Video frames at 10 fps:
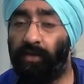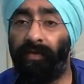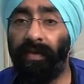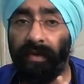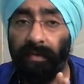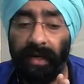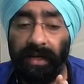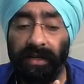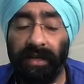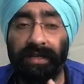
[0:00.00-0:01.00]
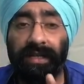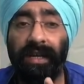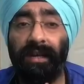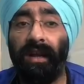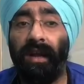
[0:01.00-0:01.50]
So we will be
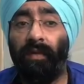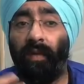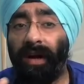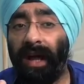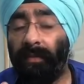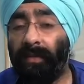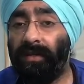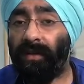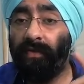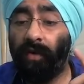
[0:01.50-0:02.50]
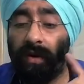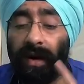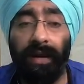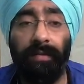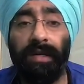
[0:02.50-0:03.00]
discussing what happens if your
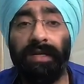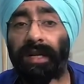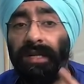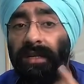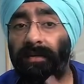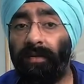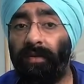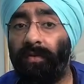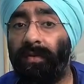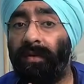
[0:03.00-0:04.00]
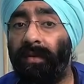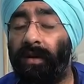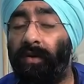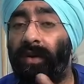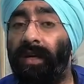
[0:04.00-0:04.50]
red blood cells, hemoglobin,
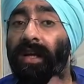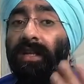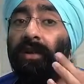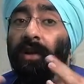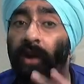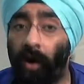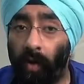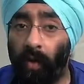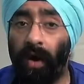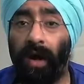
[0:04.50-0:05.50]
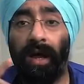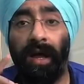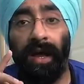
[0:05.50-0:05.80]
hematocrit is low